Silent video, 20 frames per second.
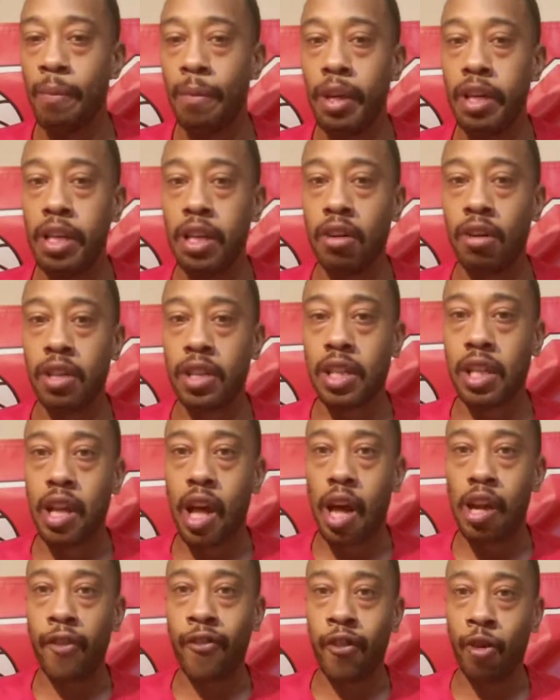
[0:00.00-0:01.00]
But, there's a
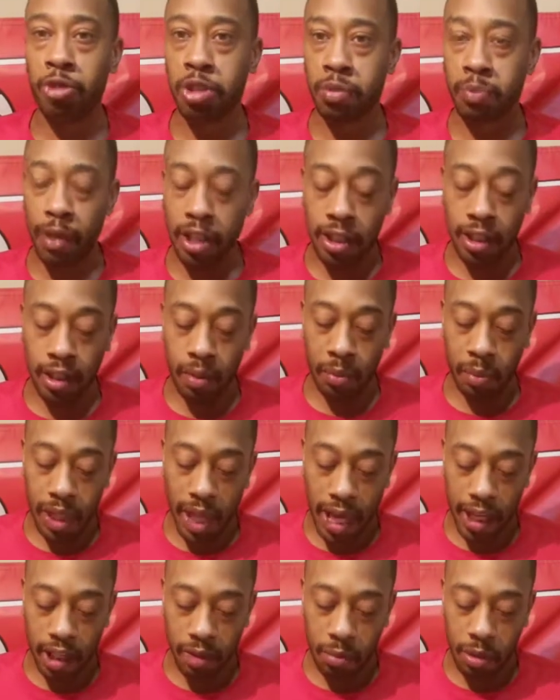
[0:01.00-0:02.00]
lot of folks, especially in the
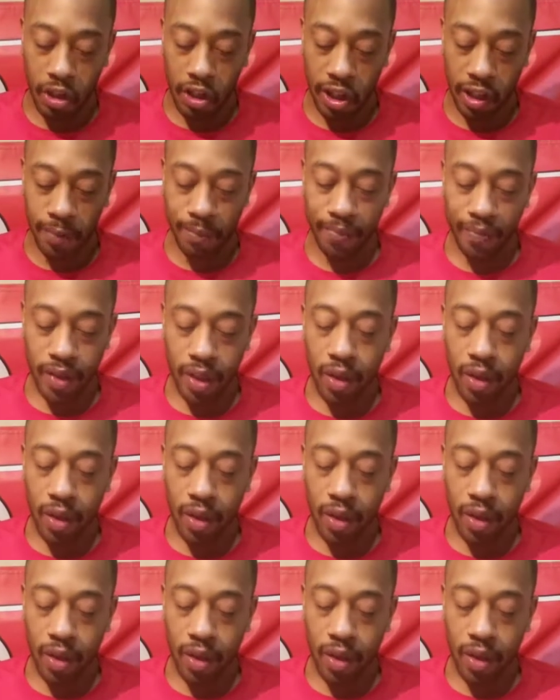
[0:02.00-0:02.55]
black community,